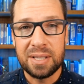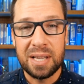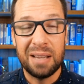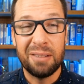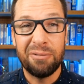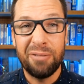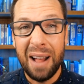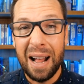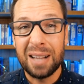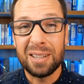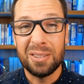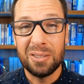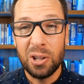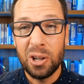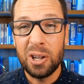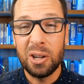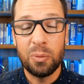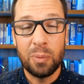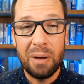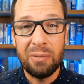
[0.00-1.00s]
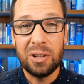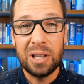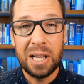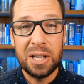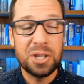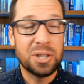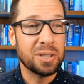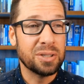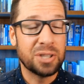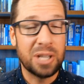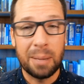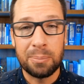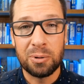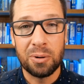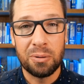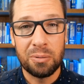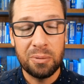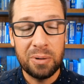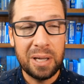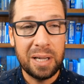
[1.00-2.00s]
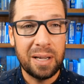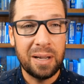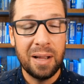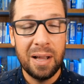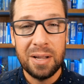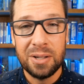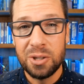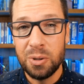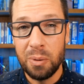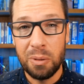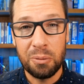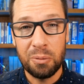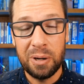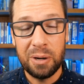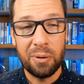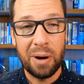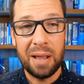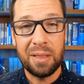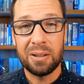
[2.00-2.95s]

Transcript: In fact, look at Revelation chapter 2 and 3, right?